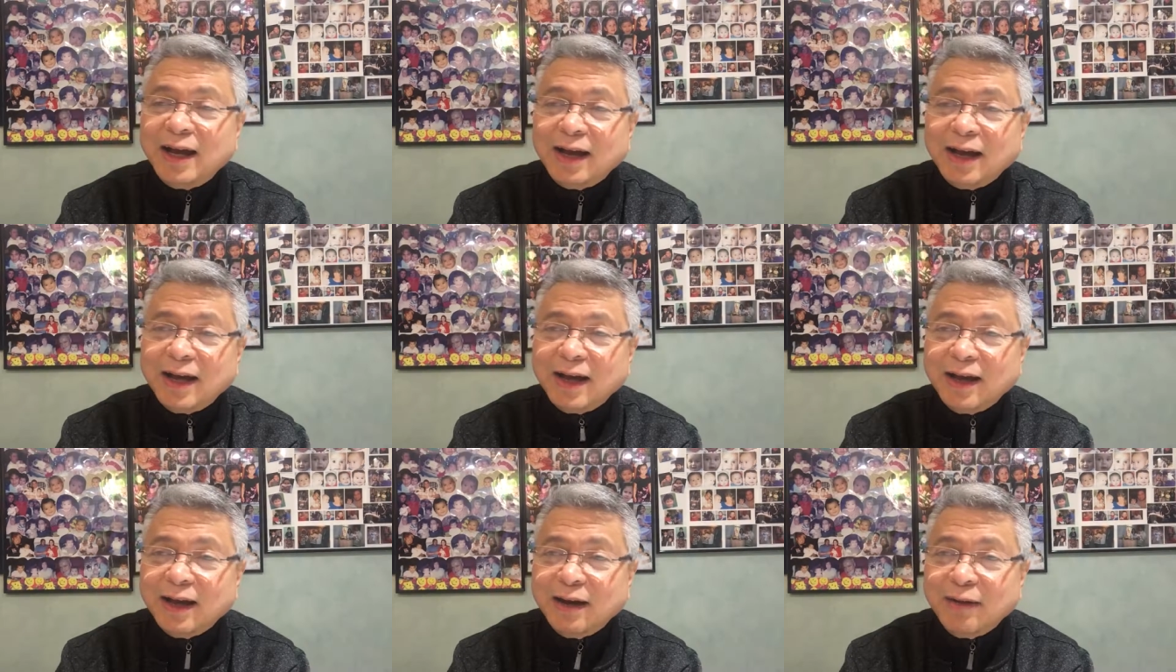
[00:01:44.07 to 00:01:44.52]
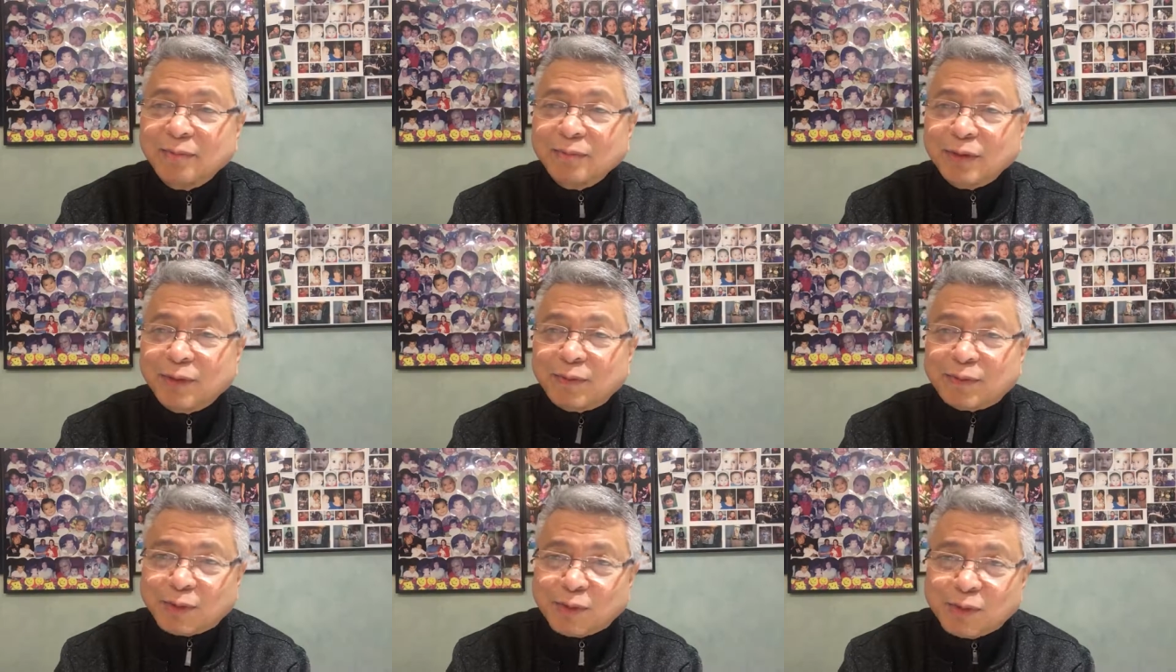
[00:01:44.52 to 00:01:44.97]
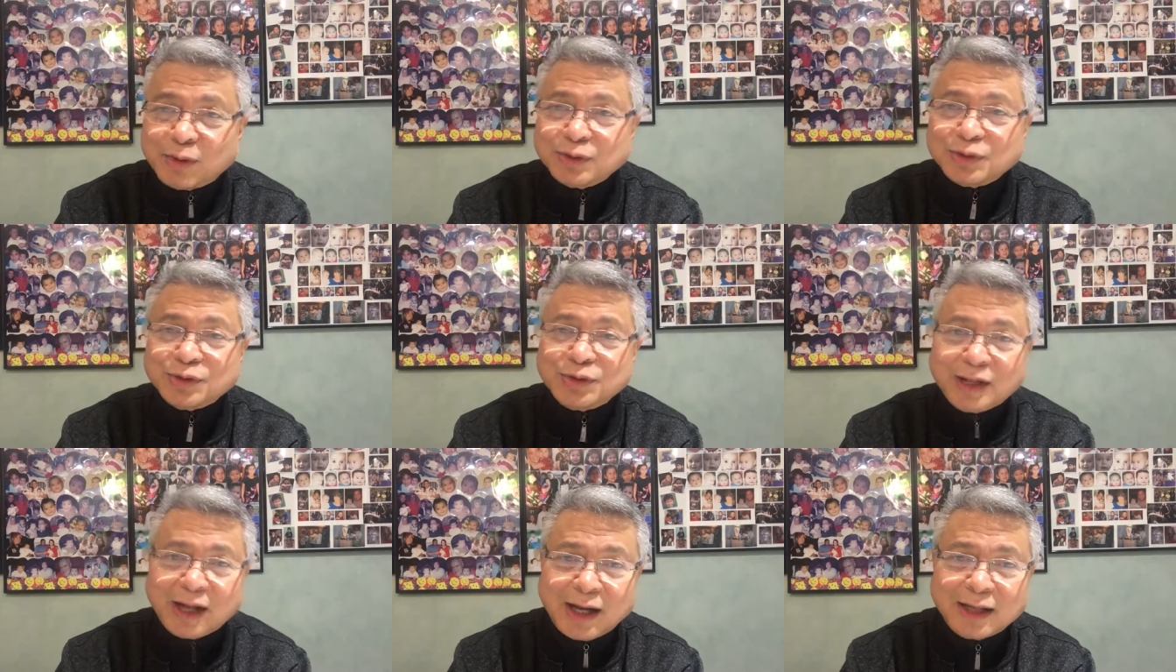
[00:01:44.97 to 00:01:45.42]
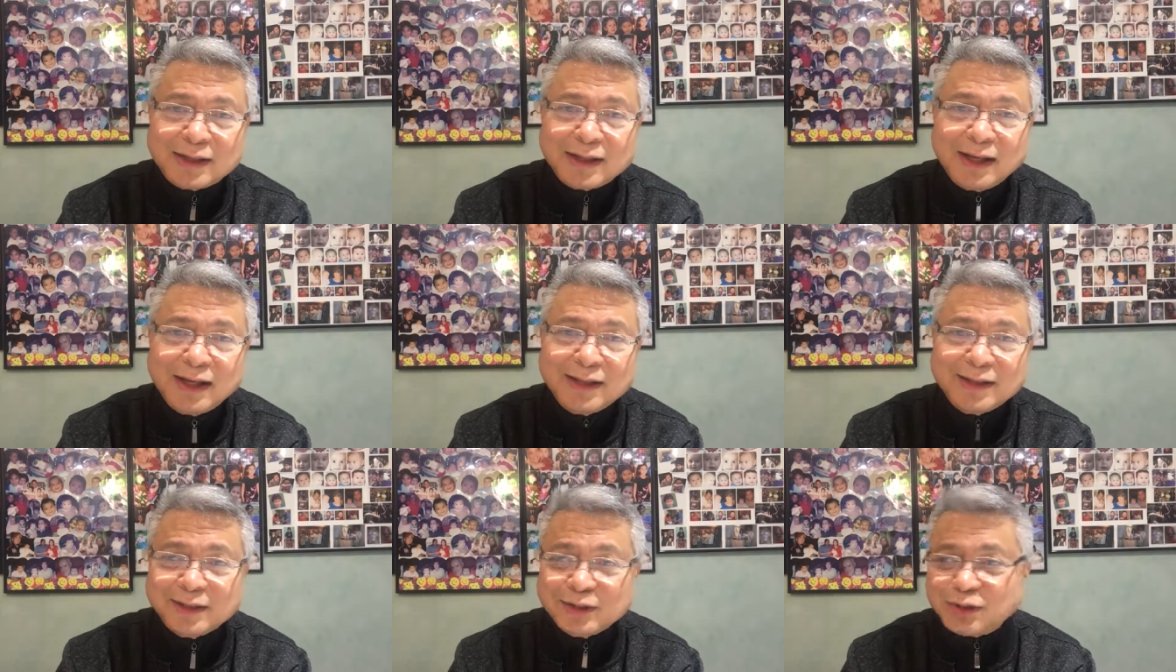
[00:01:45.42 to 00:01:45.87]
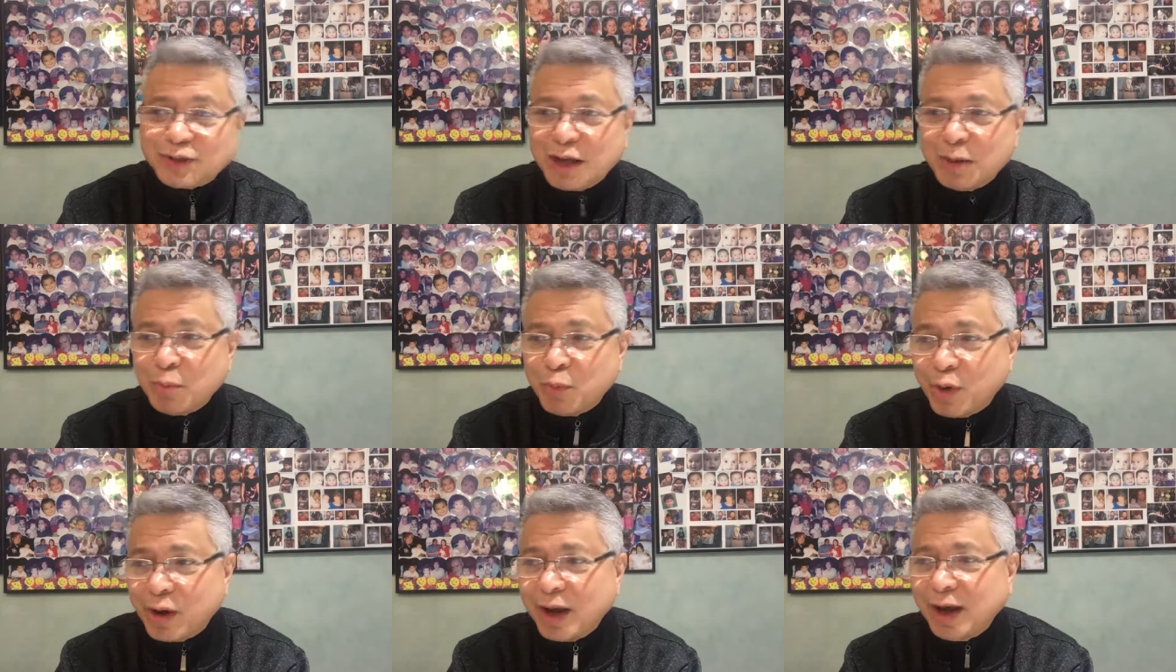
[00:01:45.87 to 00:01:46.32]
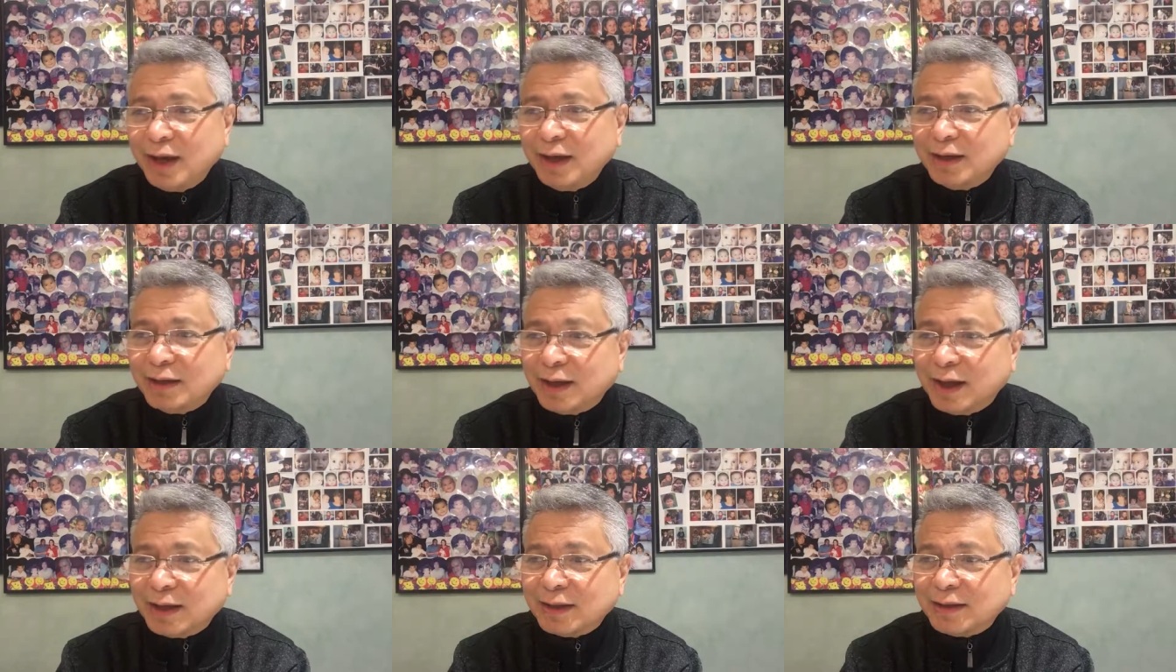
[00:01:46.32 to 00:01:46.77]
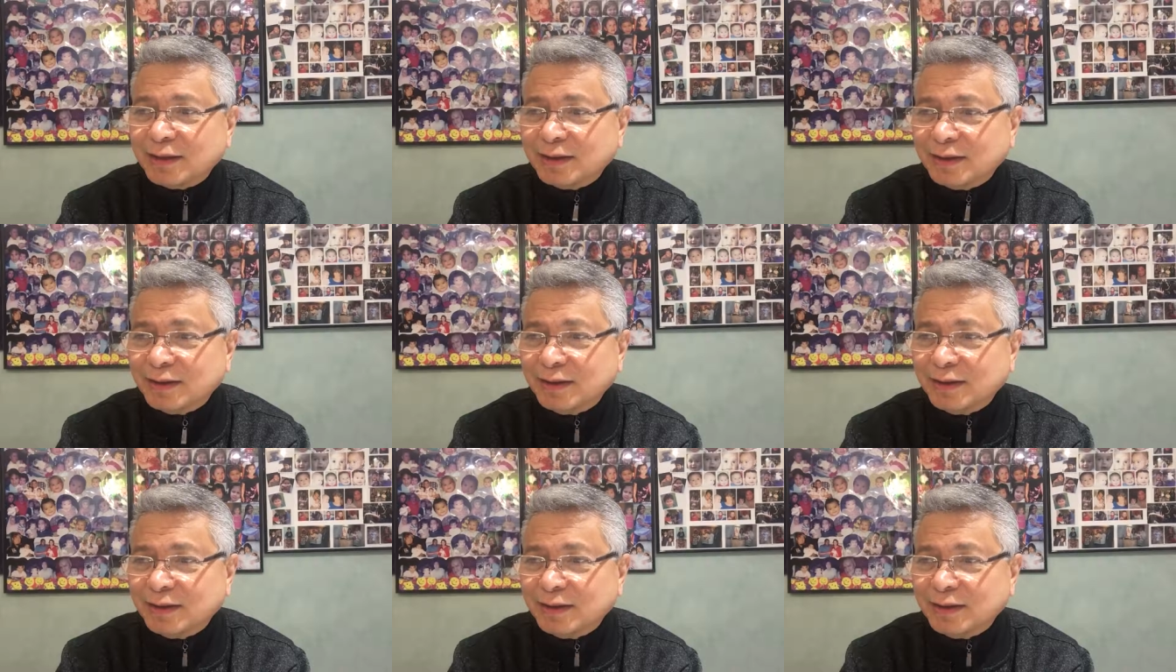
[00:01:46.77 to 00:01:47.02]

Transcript: Um, of course, not in the same way, not